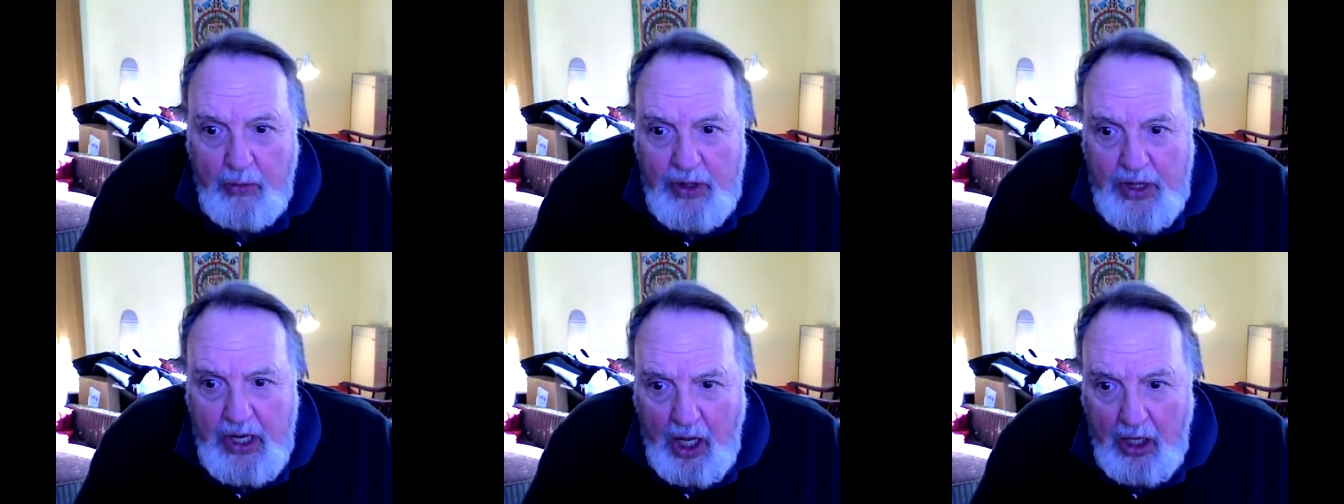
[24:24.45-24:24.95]

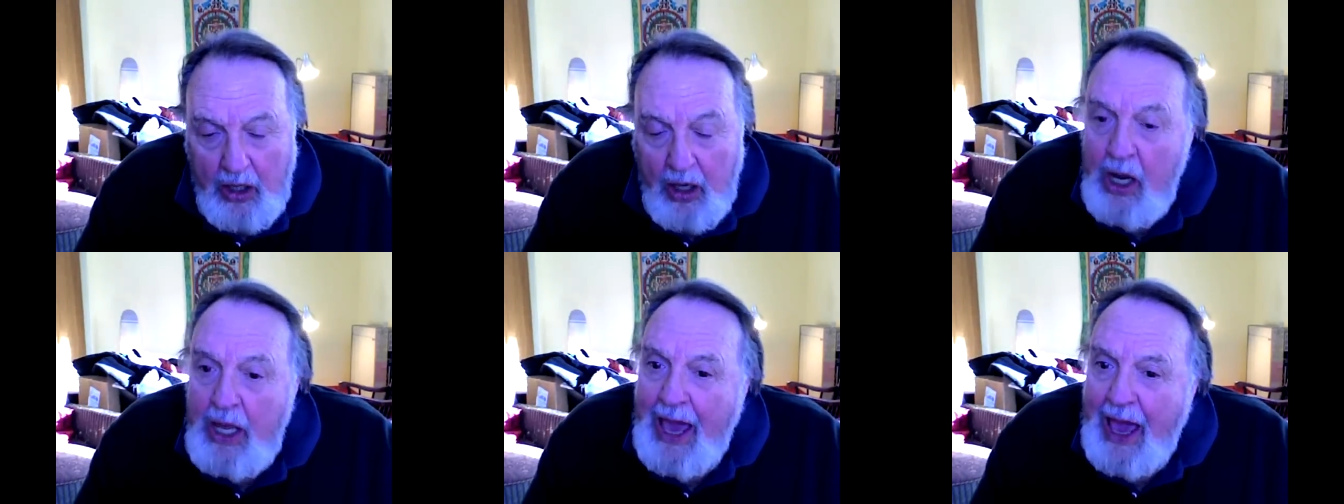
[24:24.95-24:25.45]
with
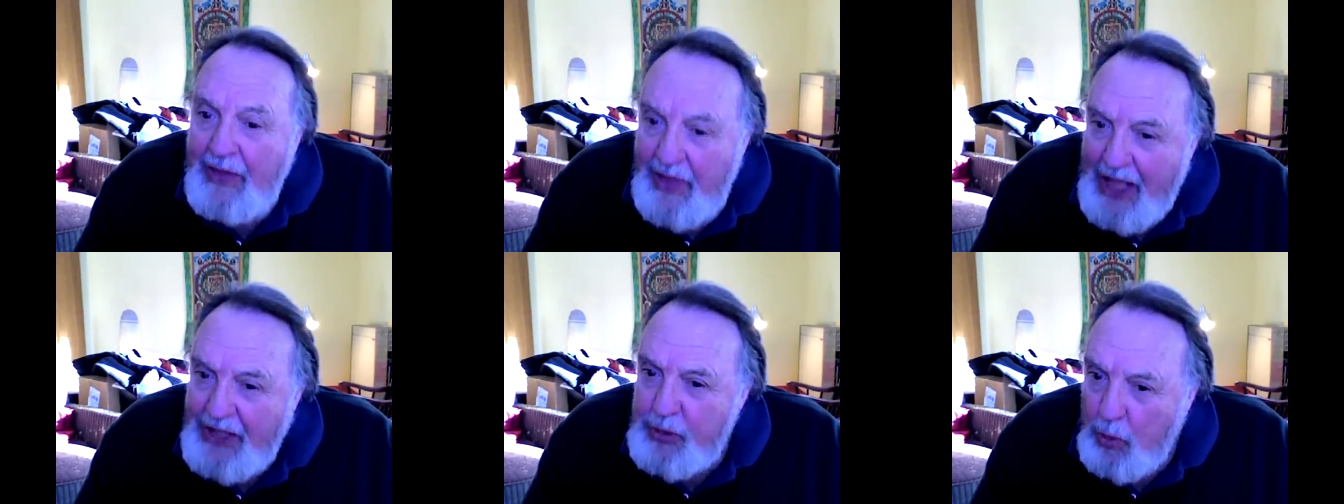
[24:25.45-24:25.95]
color, and
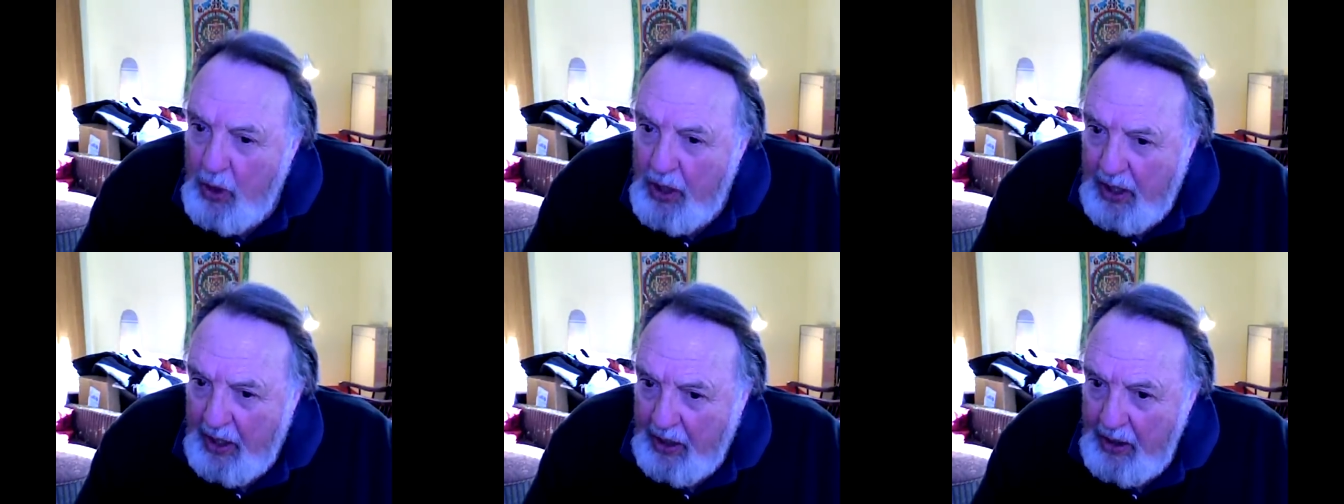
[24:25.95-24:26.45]
that's
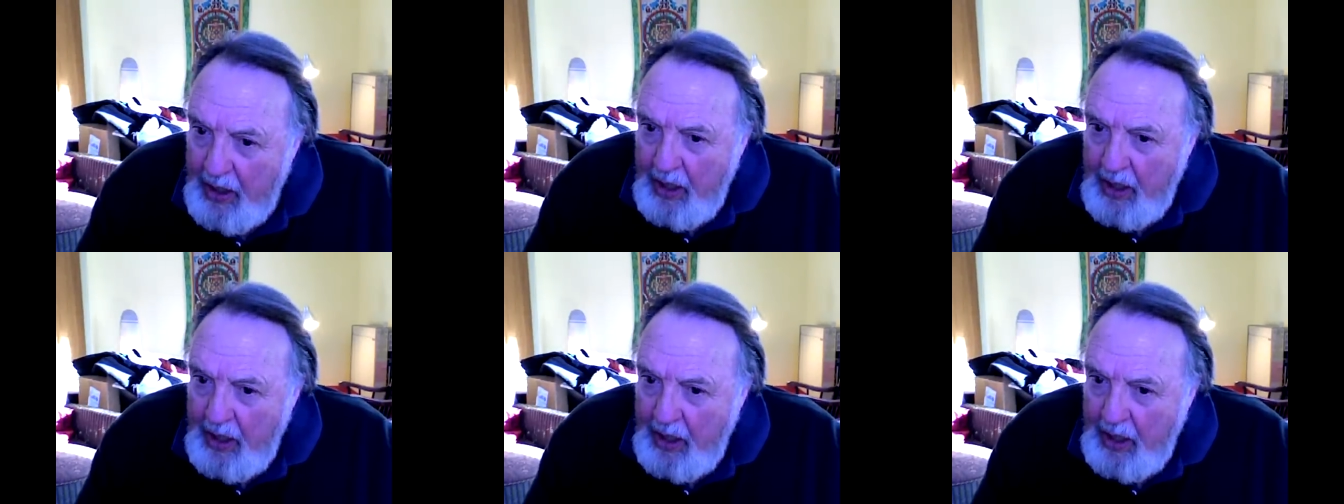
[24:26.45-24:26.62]
working.